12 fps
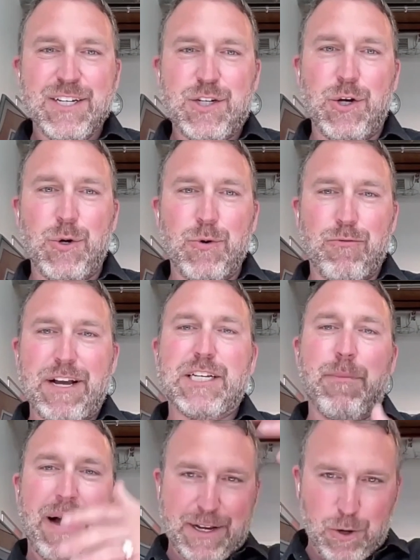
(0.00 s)
to reach
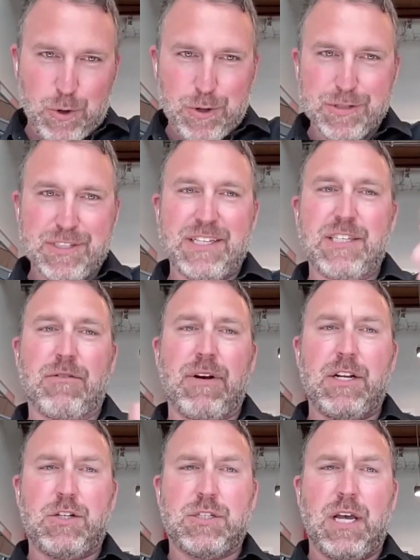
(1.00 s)
my goals and to
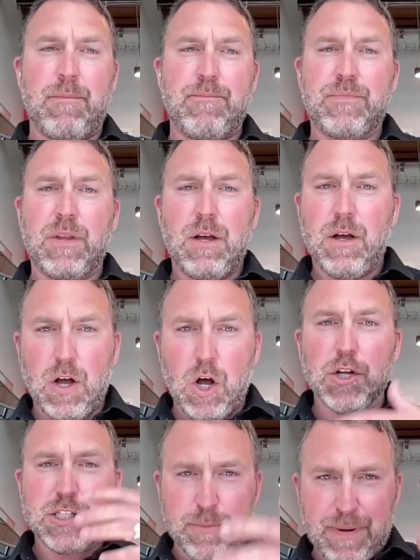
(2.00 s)
reach some
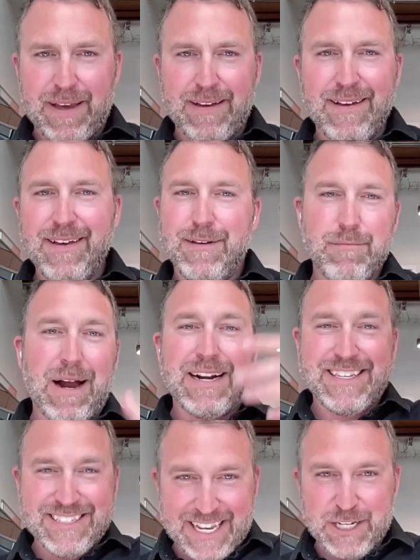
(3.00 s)
ultimate
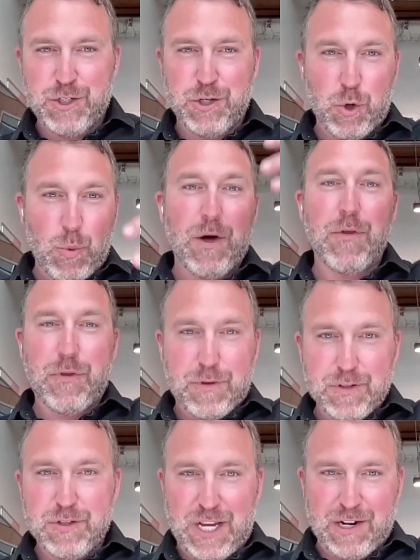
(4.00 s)
monetization or wealth
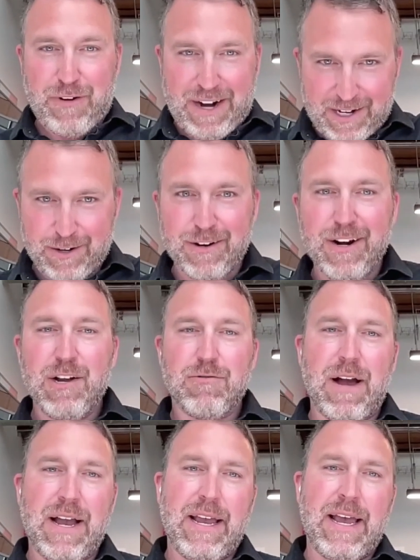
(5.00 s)
generator,
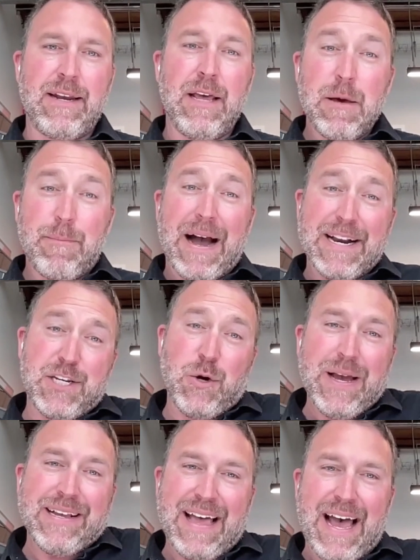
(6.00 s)
right? And by
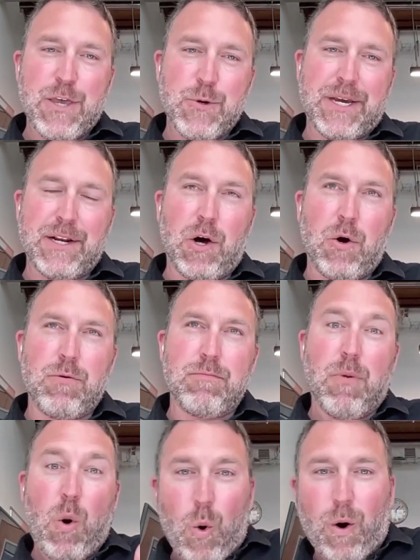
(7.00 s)
doing that, you can own
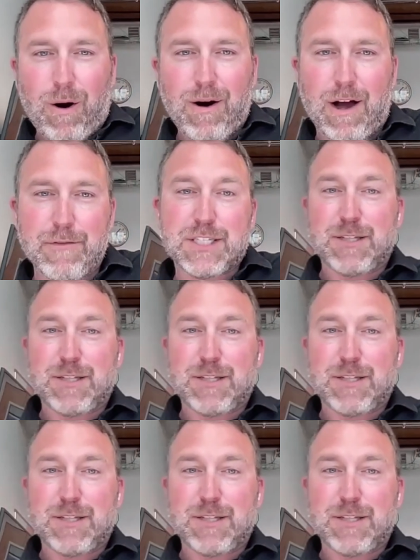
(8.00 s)
more of a